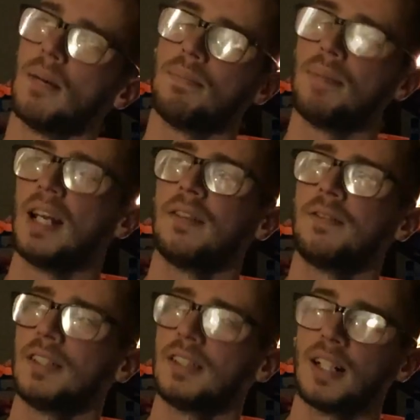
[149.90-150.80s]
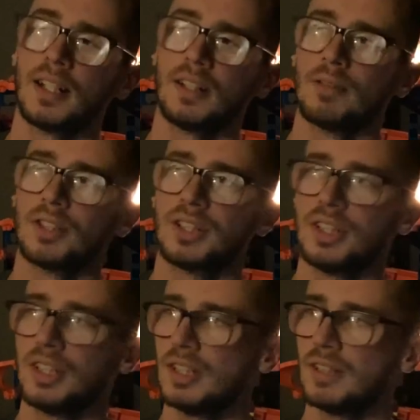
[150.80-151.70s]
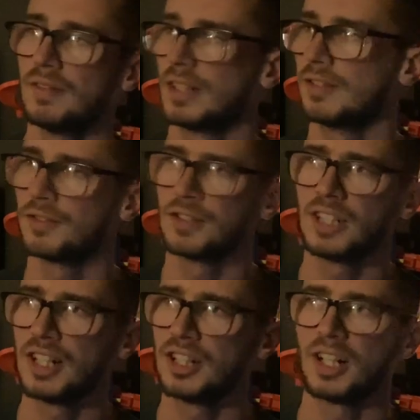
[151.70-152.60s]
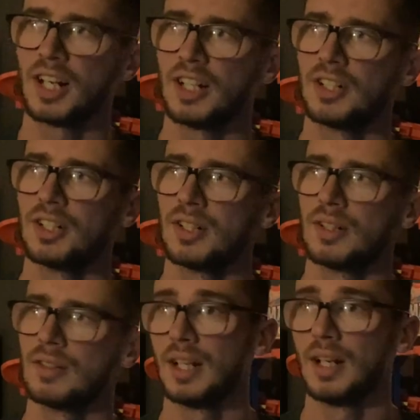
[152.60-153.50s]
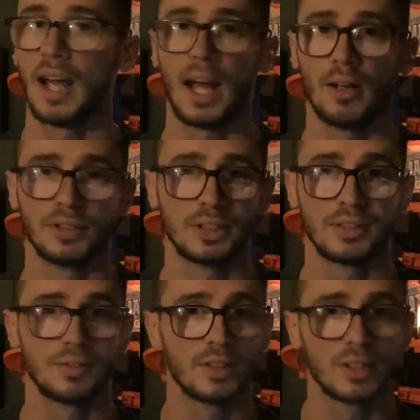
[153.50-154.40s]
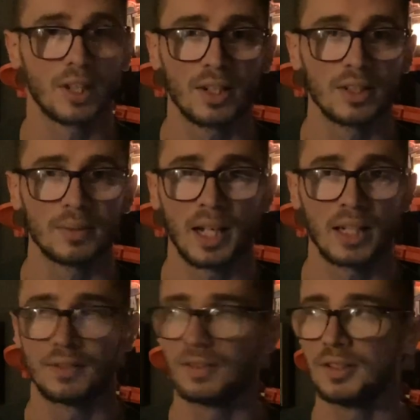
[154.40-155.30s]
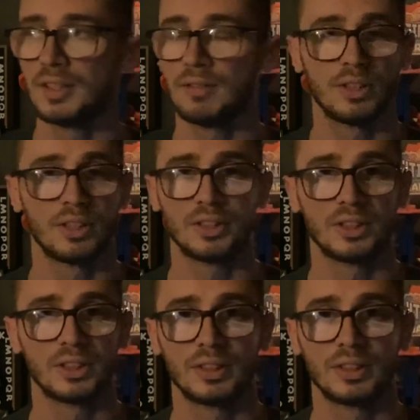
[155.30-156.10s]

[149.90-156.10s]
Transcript: benefits that I could receive, like free education, housing for as long as I'm active duty, which is just,